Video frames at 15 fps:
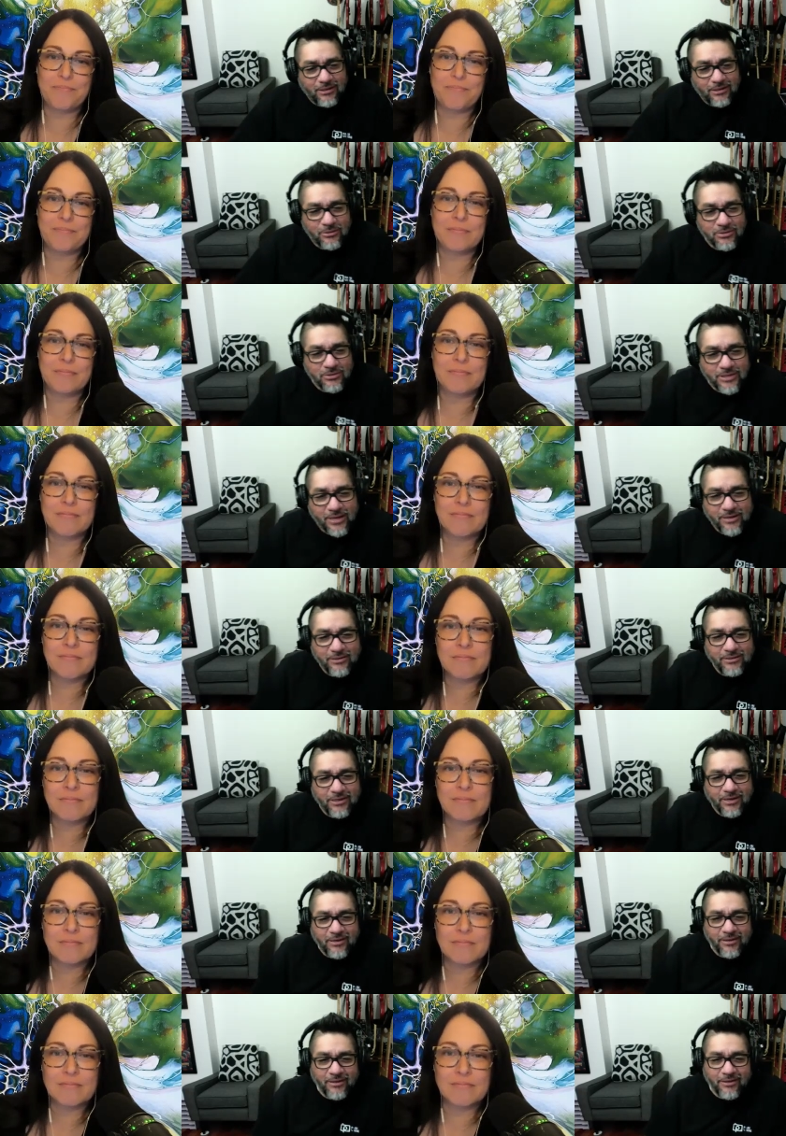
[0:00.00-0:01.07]
Speaker 1: a little
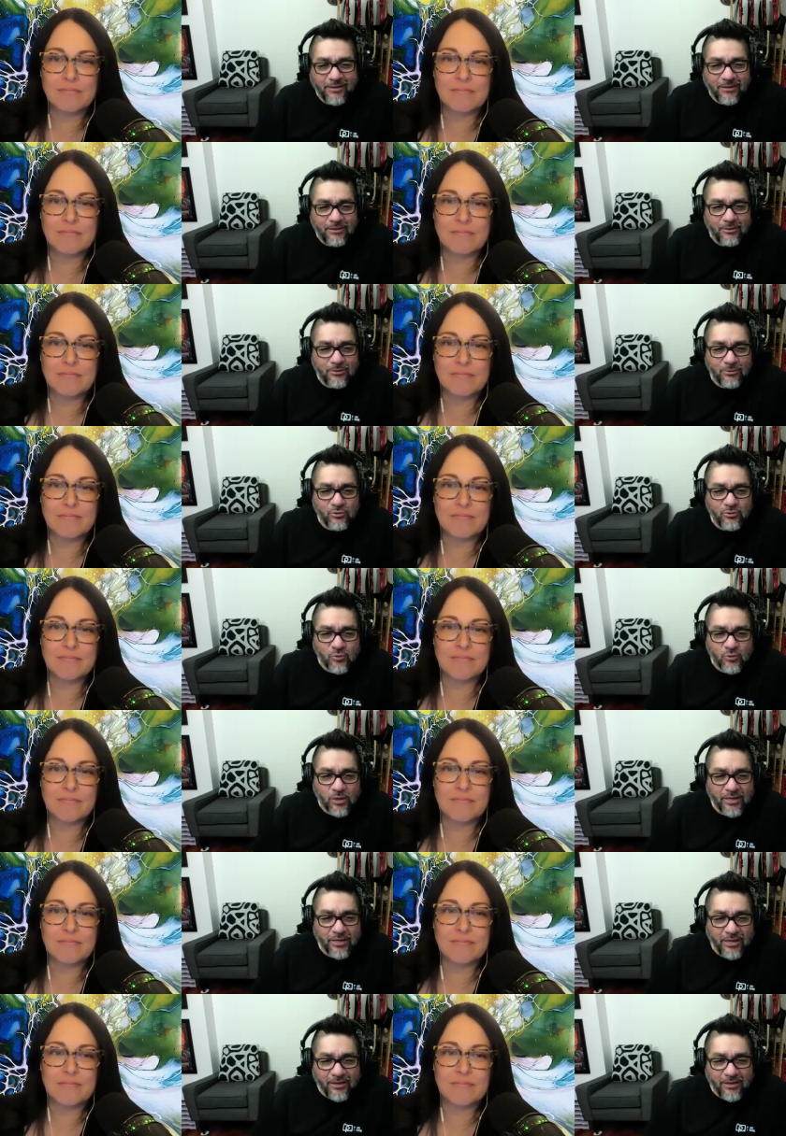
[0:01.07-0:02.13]
psychedelic, a little
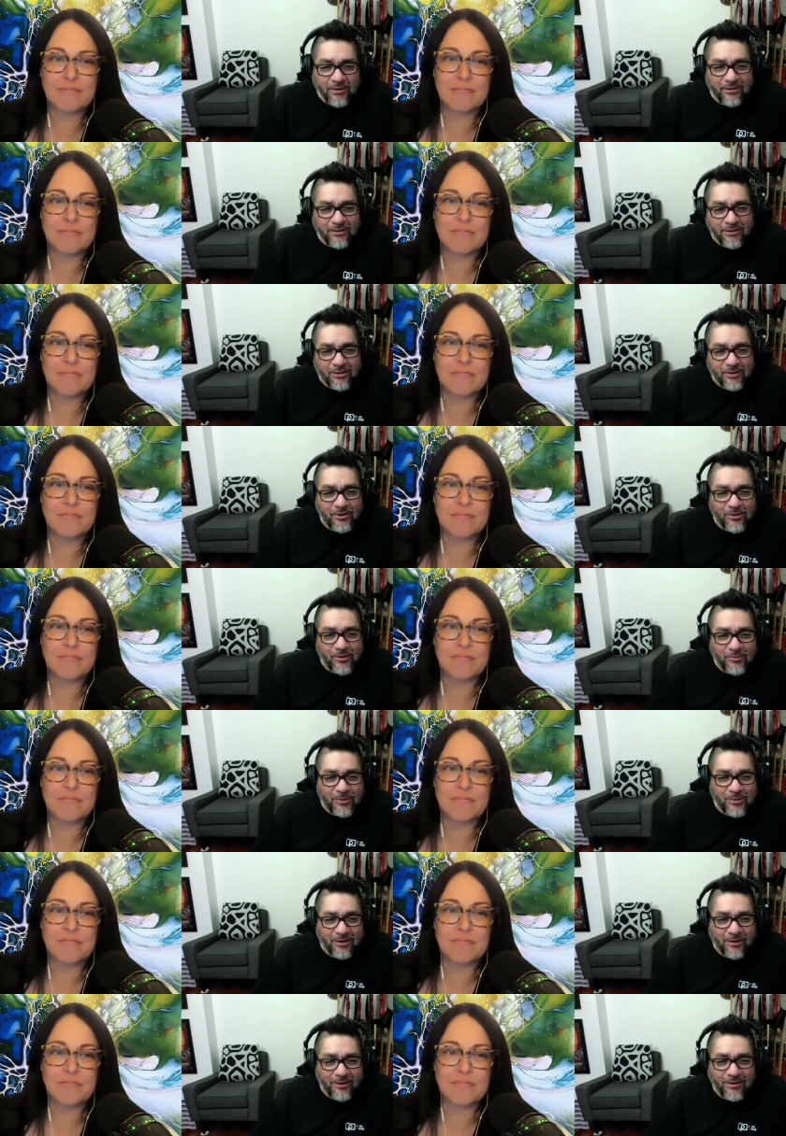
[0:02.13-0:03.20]
druggy. You
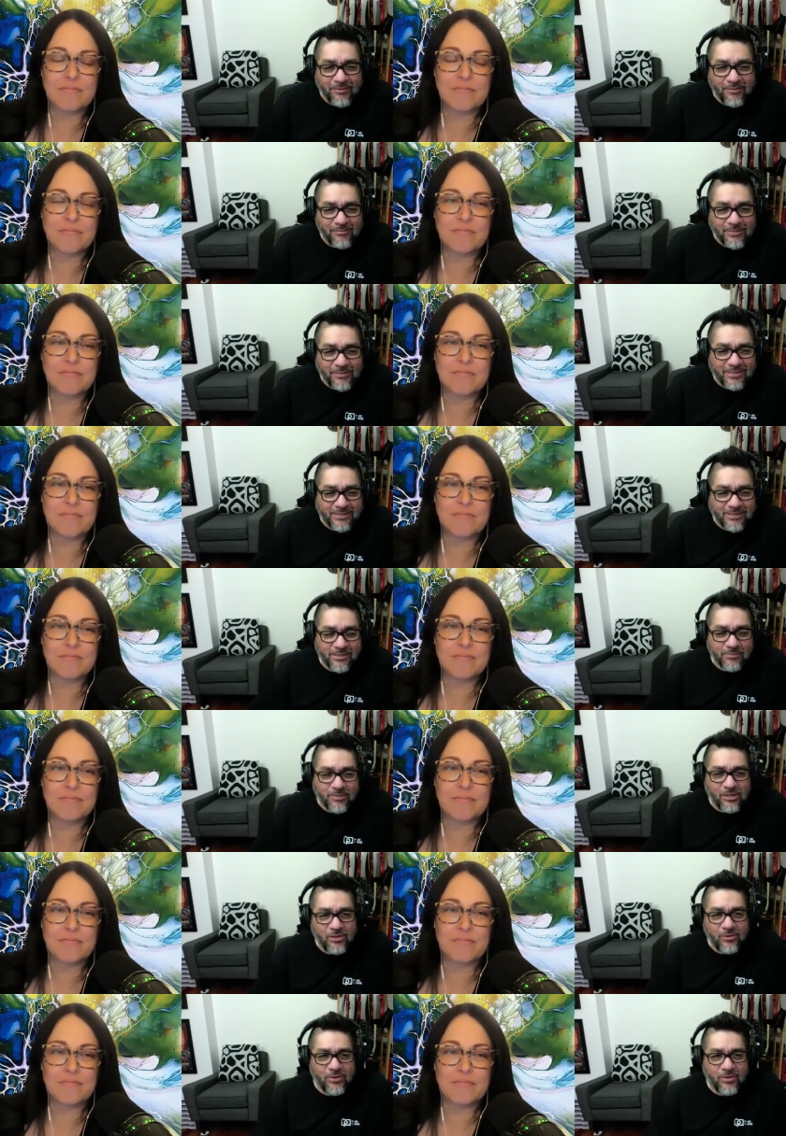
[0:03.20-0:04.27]
know, um, mm-hmm. Is that
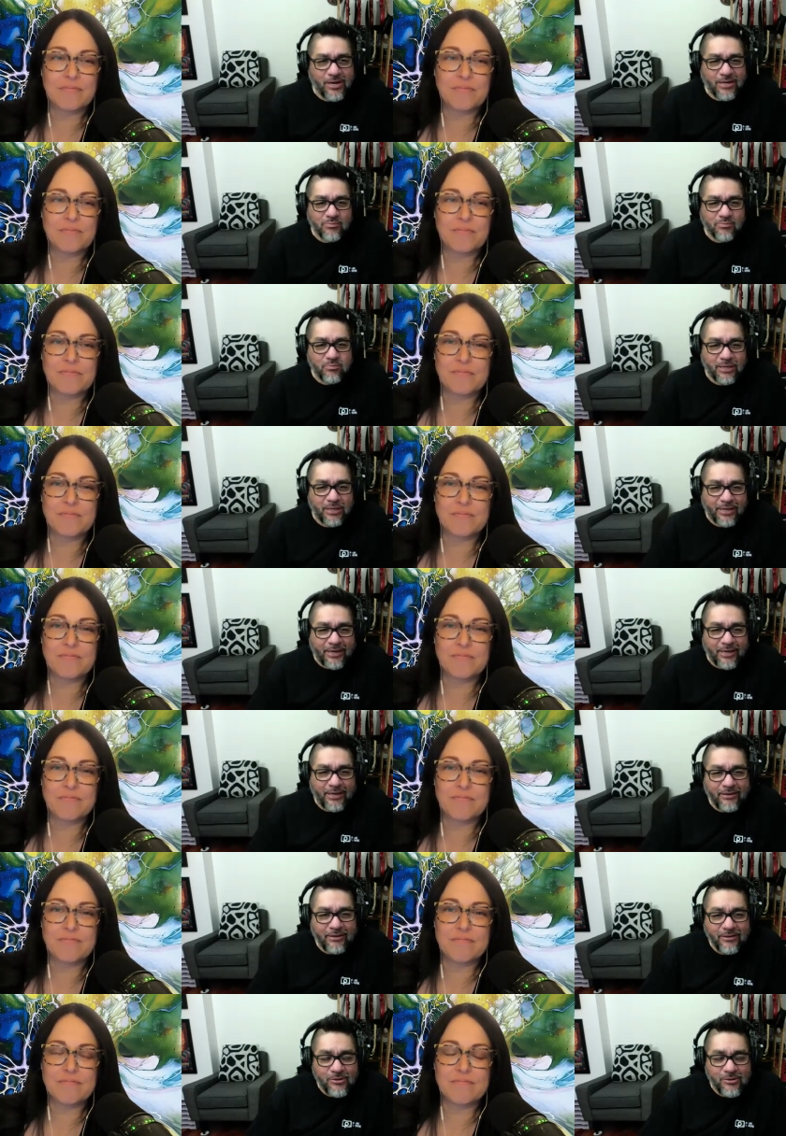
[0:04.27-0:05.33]
something you guys
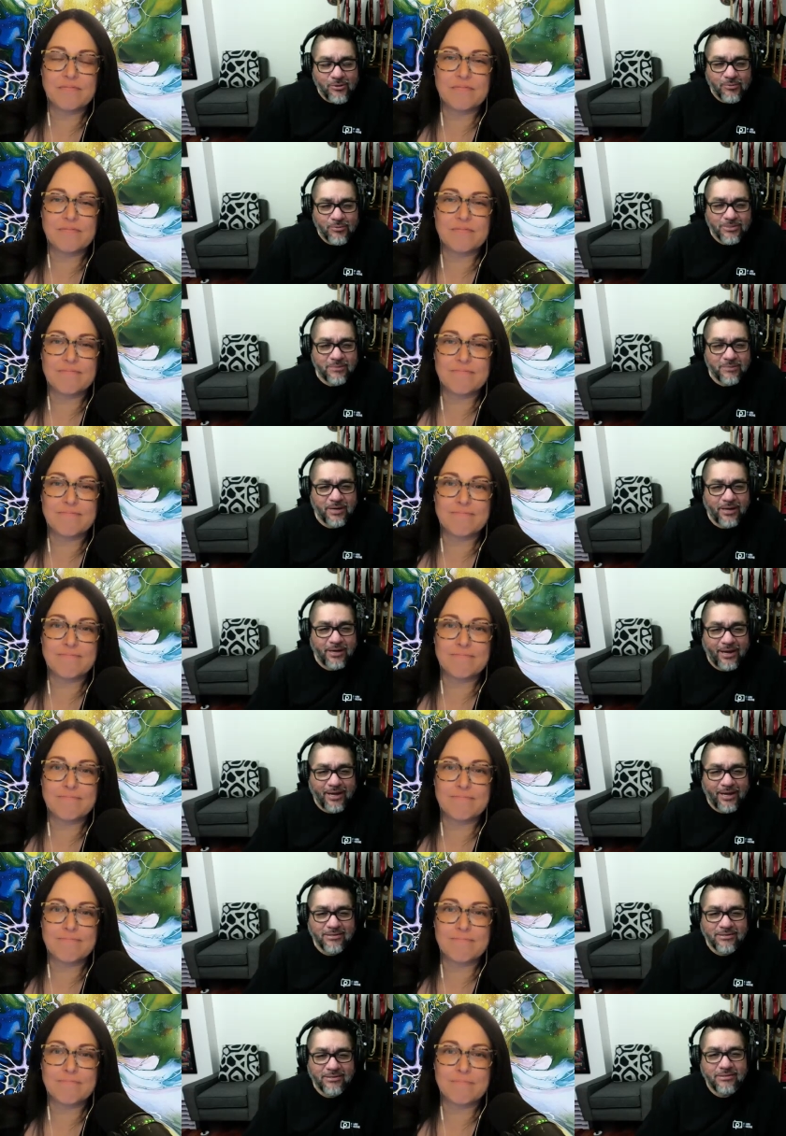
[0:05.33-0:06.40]
planned, or was it by
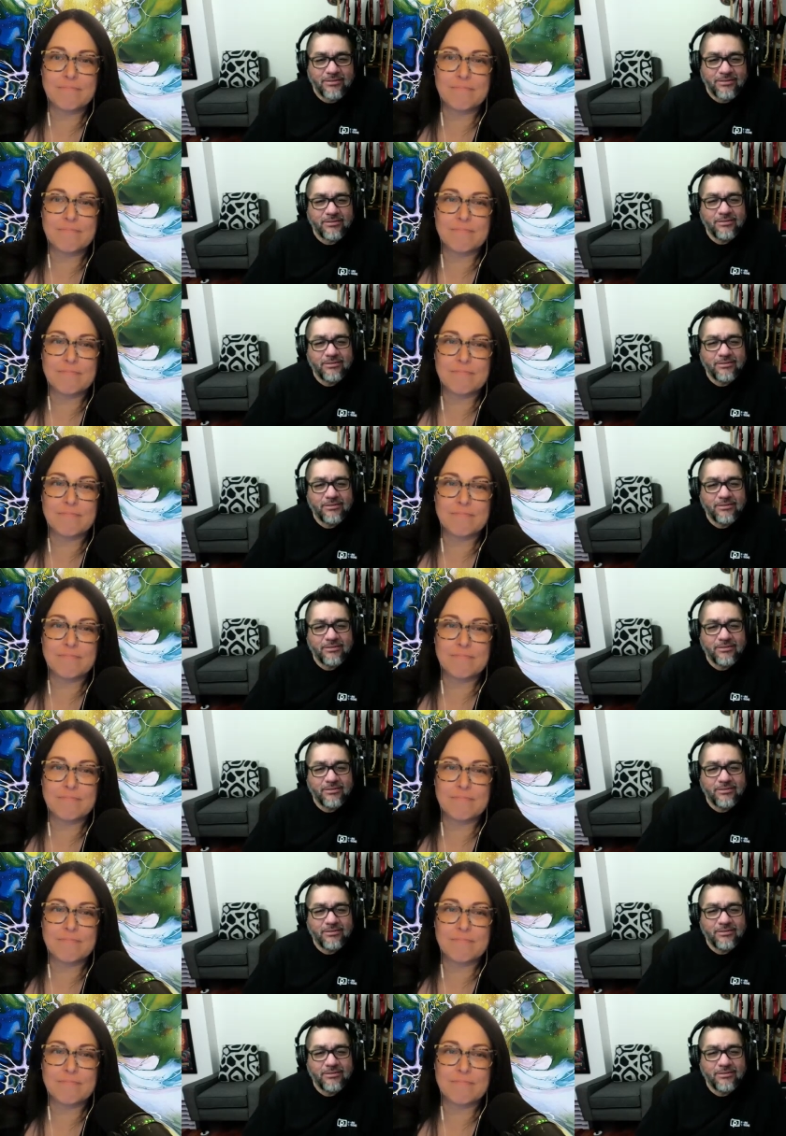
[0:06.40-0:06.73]
accident?